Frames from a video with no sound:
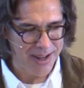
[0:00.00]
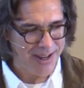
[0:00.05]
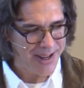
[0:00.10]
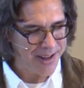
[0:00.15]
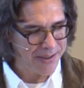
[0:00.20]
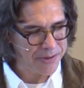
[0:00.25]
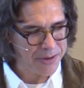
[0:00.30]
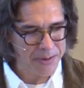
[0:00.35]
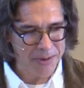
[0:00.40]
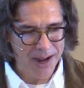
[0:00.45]

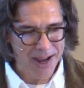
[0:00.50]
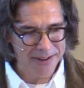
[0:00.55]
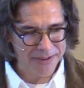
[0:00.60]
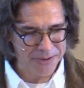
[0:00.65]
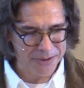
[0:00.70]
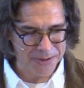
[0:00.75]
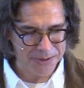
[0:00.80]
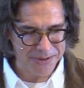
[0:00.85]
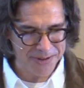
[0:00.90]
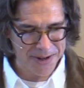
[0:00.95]
Have you
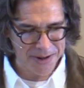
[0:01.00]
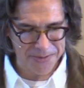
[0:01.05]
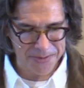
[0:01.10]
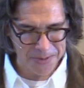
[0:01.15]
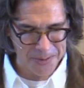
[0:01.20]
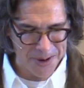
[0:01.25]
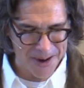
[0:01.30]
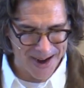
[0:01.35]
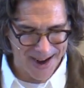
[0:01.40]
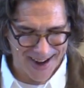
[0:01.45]
asked yourself
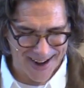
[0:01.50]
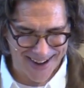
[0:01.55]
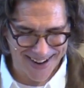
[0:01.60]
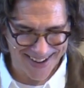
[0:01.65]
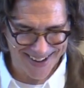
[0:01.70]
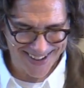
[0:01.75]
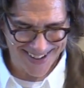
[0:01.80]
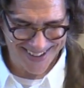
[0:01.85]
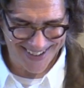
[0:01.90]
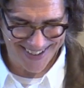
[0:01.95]
why?
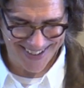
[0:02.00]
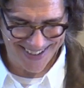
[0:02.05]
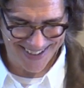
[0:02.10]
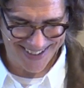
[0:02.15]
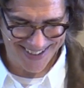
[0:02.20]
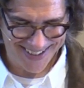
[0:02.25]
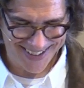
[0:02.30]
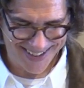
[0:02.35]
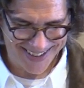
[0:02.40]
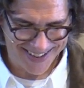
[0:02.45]

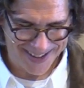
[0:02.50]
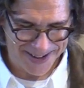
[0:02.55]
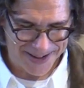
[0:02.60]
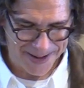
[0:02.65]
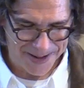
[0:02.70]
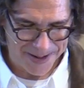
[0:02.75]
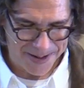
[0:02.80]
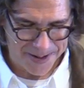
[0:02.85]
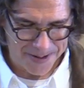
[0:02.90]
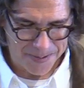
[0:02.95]

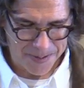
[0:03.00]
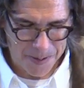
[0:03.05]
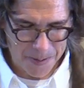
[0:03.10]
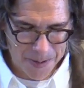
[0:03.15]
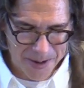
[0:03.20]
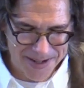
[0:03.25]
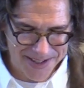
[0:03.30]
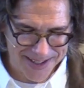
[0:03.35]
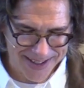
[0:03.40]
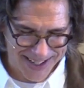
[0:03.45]
What
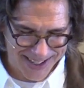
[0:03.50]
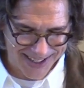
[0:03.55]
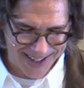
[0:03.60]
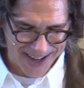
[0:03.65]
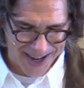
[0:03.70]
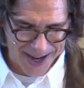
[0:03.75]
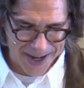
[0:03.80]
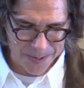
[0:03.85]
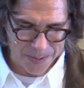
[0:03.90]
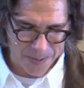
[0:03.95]
was it that
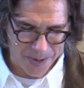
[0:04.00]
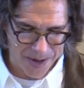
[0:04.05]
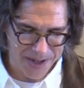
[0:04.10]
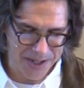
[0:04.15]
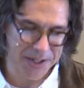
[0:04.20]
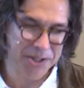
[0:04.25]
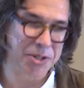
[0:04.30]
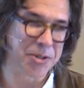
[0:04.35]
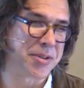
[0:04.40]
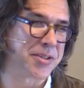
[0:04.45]
God
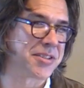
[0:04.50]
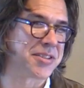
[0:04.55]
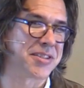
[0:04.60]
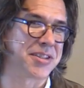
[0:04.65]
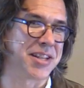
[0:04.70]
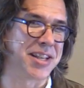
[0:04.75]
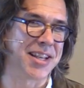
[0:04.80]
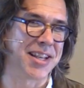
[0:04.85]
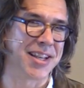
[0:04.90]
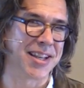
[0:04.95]
wanted you to
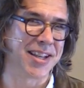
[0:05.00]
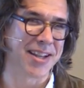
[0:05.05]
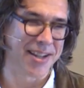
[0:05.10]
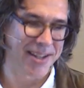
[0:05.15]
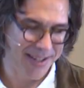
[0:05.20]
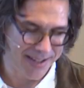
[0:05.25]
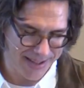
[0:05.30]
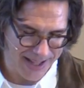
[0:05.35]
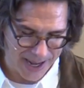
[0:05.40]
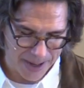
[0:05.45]
see
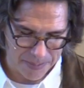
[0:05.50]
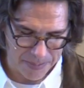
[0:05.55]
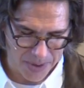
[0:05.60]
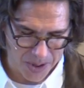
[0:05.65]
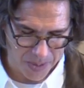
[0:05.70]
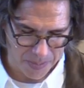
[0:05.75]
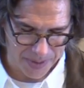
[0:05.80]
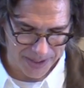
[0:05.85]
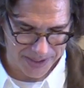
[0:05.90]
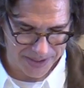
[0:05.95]
in that
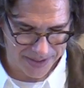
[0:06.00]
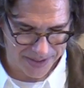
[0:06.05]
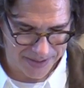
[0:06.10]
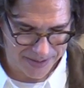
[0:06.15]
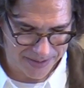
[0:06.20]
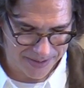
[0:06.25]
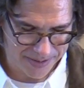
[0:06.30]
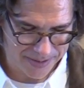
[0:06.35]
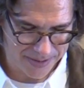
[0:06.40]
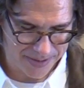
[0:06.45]
moment?
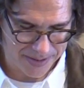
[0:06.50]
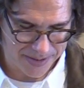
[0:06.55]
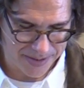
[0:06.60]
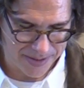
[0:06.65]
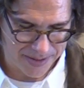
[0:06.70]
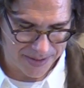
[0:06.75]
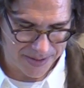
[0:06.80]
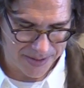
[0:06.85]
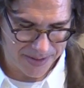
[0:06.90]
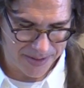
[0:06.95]

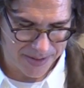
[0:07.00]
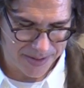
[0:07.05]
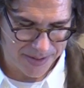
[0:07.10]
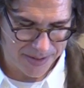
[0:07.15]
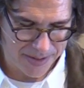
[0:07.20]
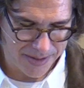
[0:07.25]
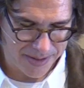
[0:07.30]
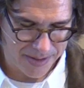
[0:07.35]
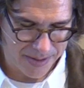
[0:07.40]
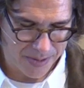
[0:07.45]

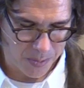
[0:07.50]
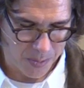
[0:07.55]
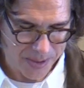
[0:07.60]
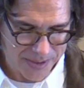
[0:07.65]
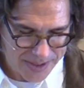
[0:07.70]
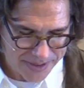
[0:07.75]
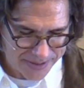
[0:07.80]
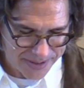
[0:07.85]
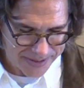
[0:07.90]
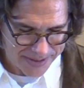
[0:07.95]
What
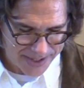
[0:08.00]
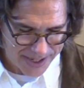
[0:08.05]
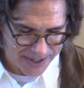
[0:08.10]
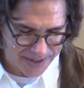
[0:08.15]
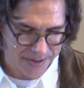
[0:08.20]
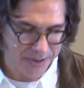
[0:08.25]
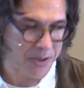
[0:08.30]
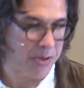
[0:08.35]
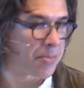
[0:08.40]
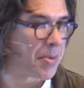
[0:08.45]
does it
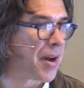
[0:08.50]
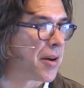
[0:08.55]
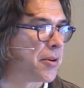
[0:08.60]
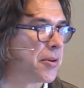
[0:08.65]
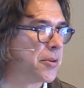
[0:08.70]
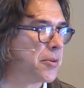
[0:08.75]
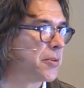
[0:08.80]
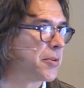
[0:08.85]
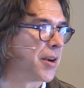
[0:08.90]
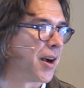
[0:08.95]
tell you about
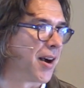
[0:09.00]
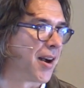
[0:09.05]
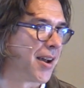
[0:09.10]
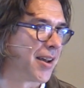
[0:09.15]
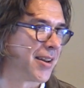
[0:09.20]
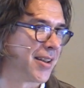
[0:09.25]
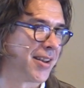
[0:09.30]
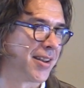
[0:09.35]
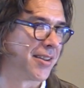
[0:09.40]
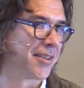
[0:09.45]
who
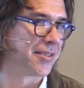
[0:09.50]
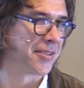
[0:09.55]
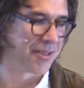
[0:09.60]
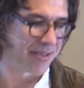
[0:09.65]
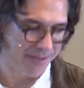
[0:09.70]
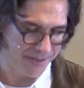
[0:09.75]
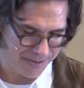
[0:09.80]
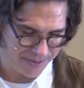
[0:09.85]
God is?